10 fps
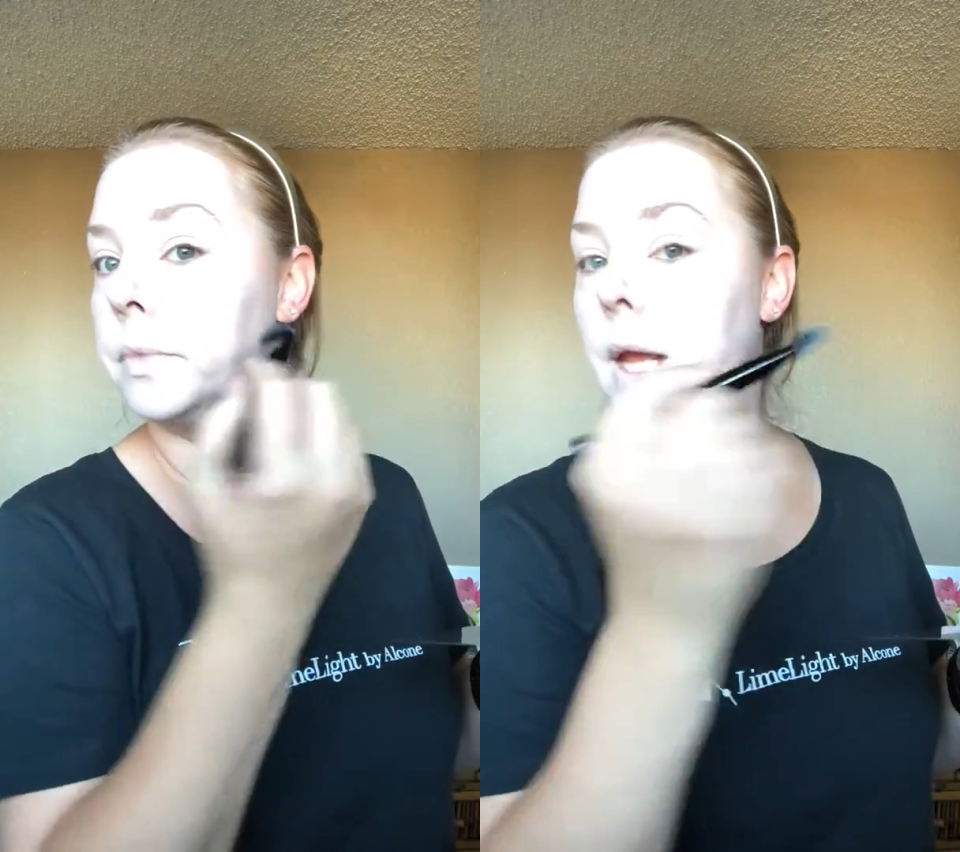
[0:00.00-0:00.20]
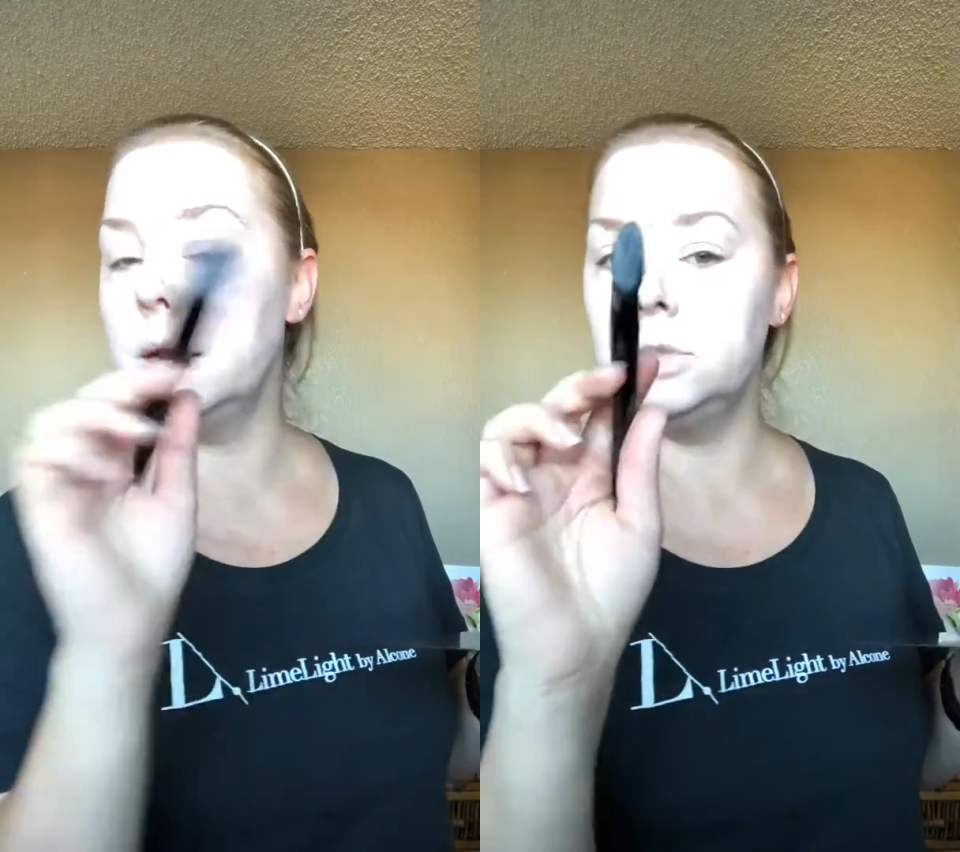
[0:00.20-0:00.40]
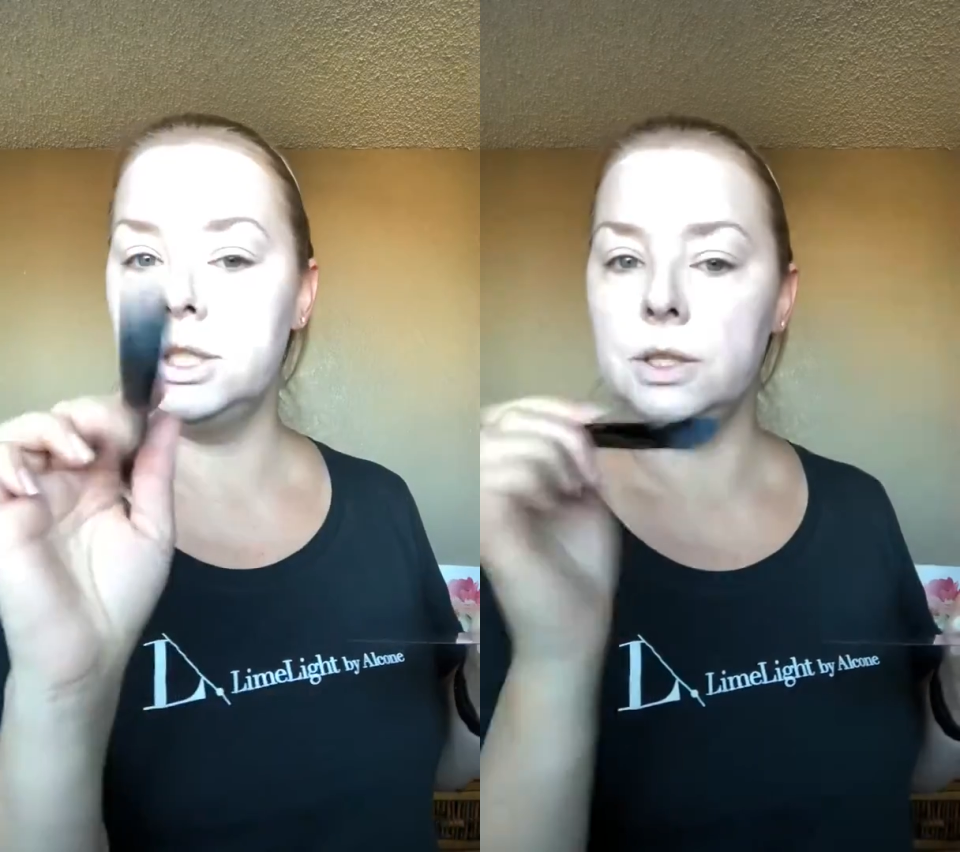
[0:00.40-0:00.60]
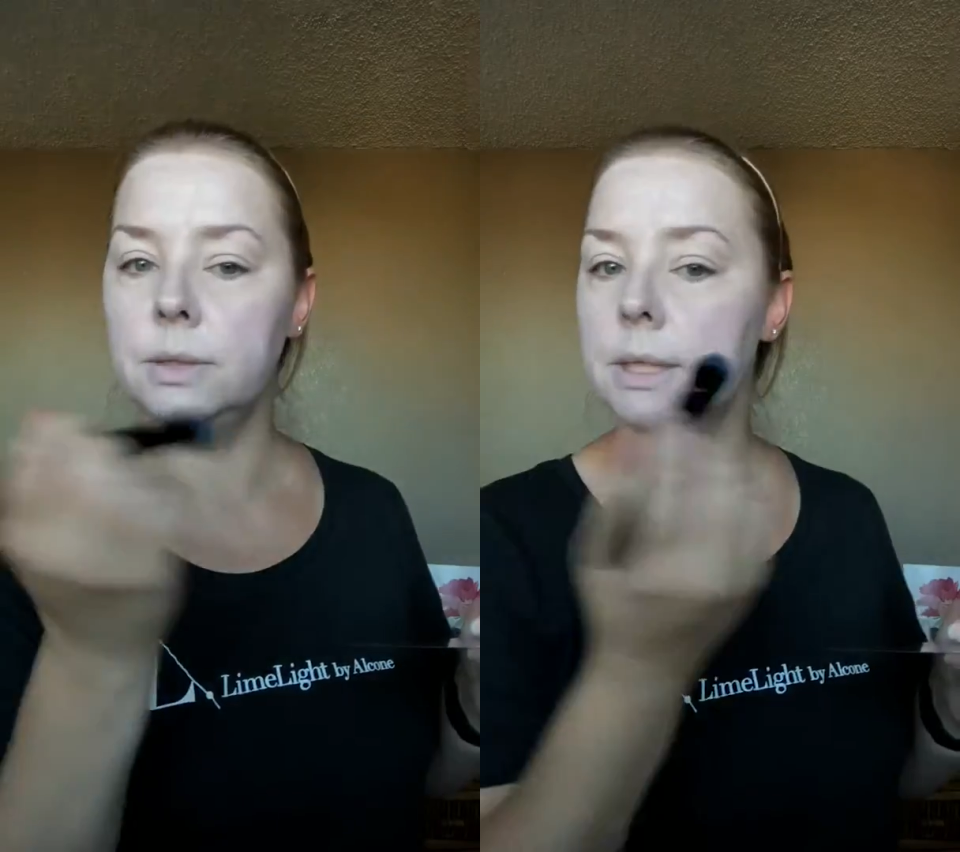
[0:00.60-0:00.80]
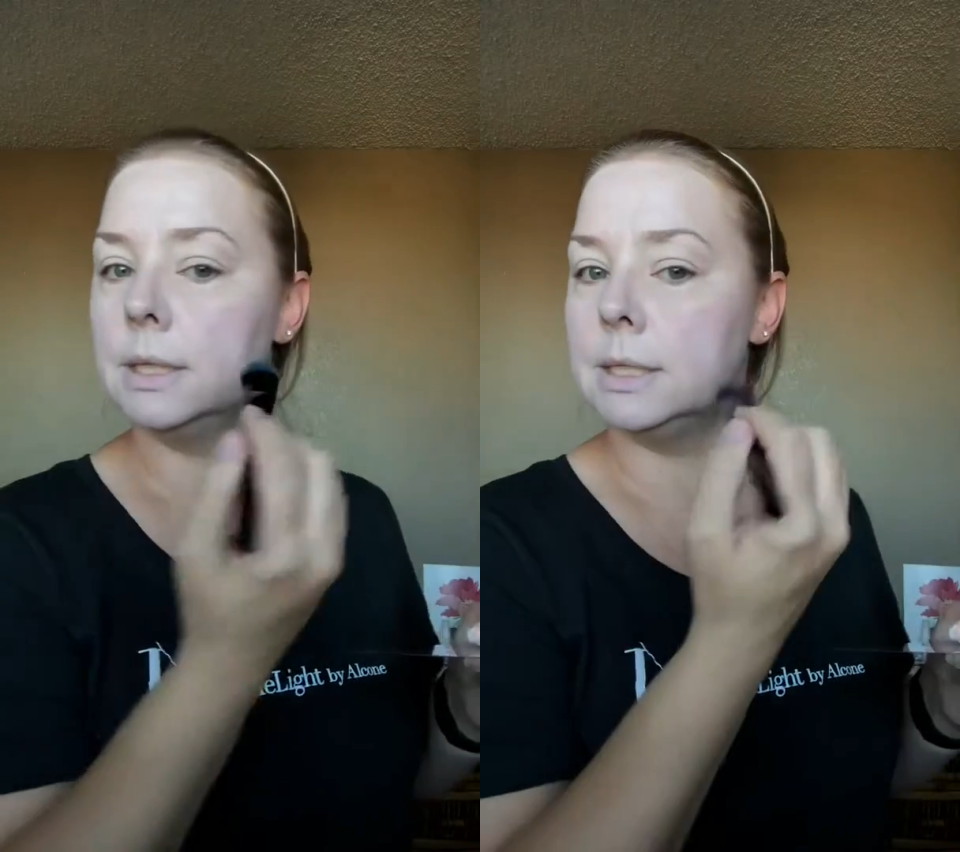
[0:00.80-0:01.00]
And I'm just
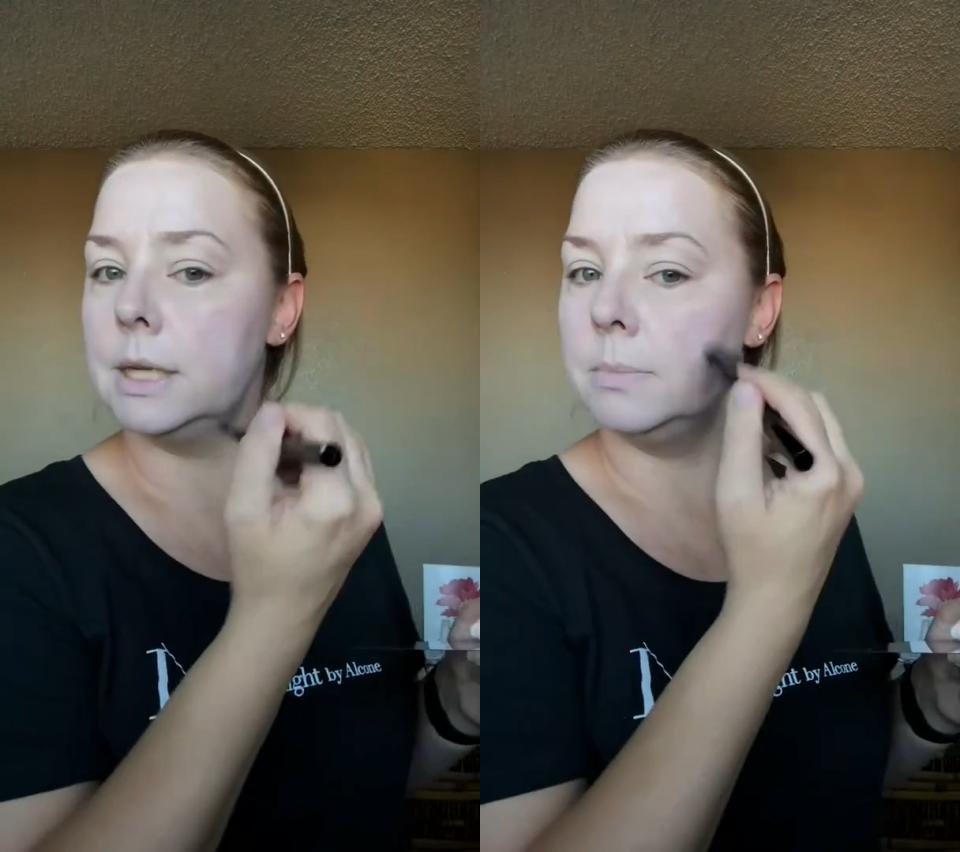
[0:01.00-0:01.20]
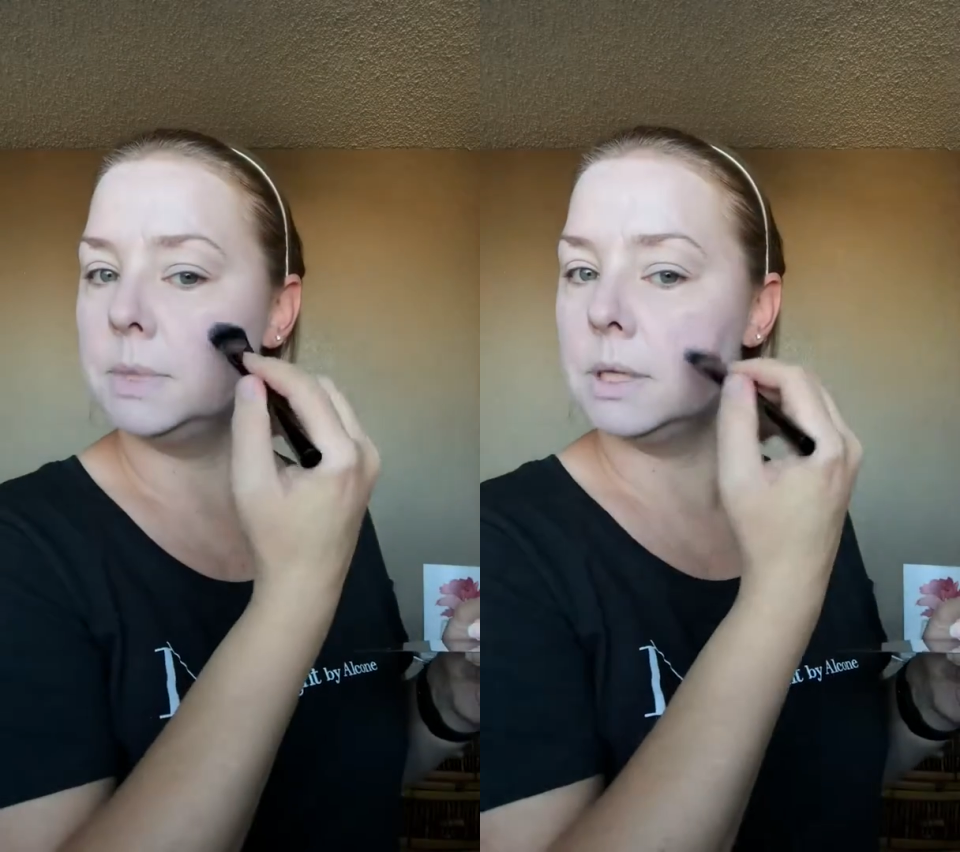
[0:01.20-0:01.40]
using the tips